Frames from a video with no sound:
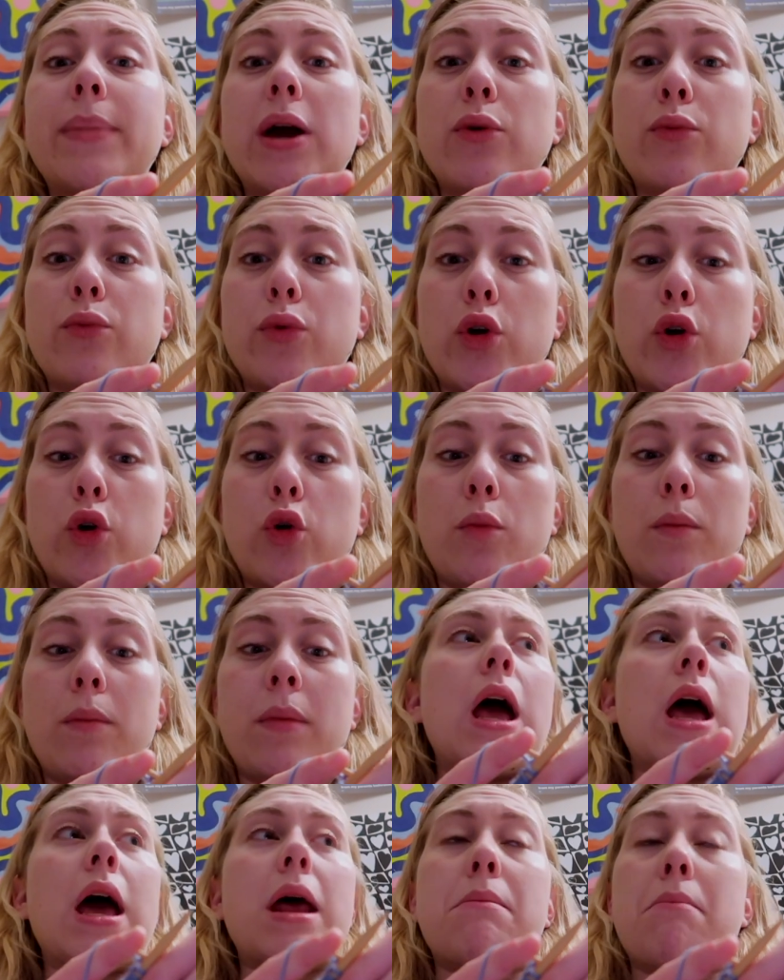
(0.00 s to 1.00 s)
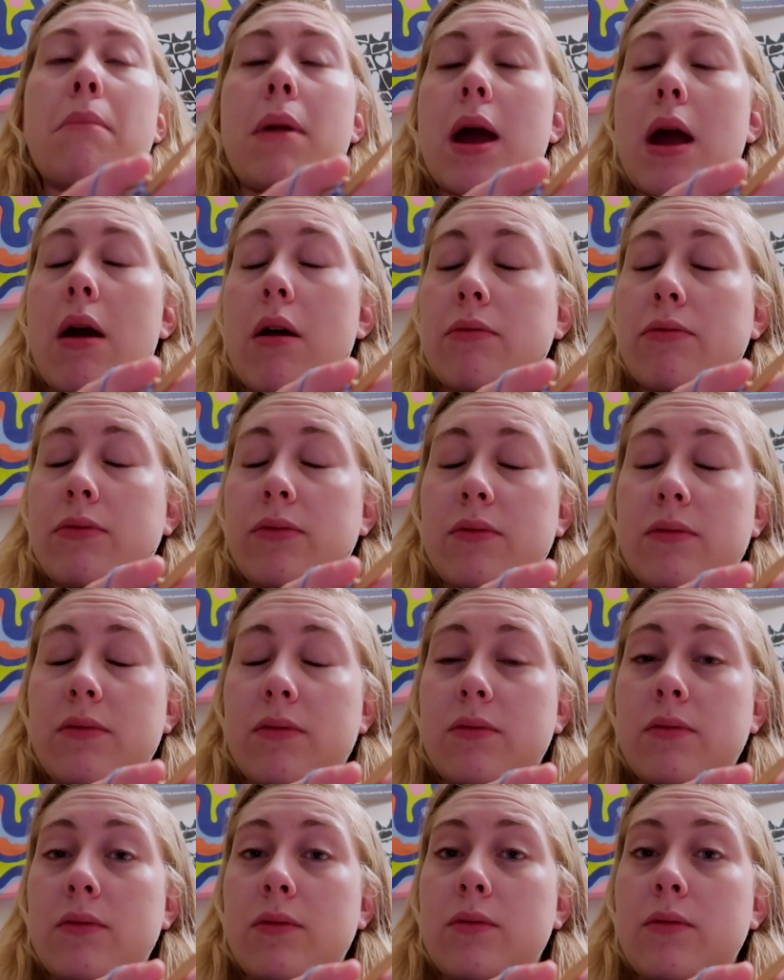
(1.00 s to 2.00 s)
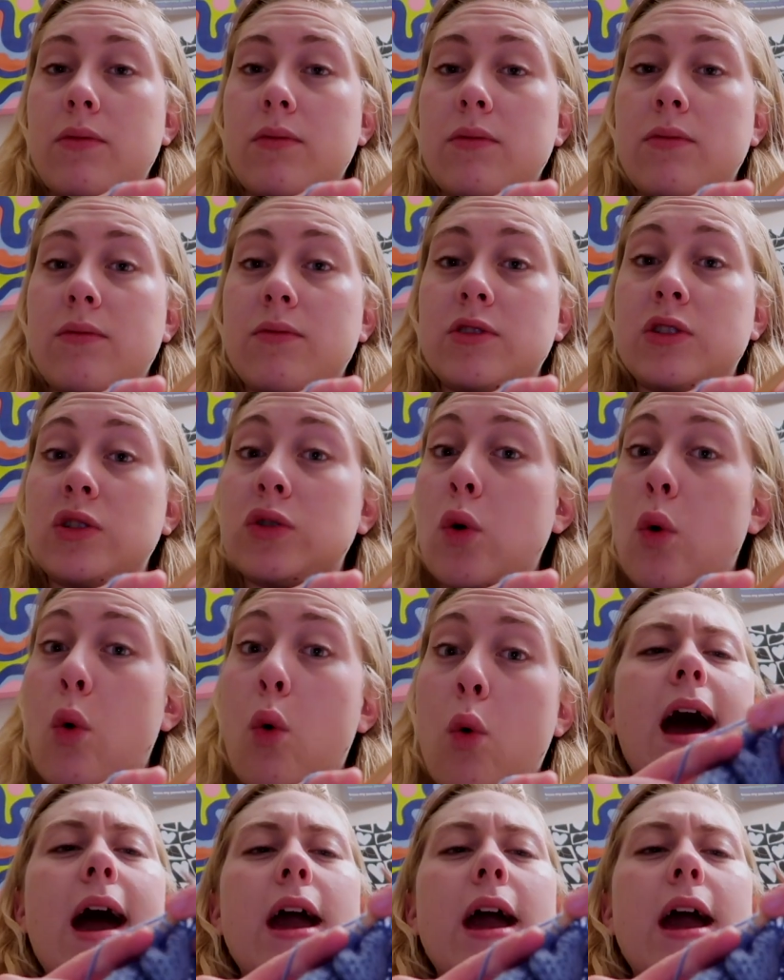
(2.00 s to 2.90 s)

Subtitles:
my room, and my soul.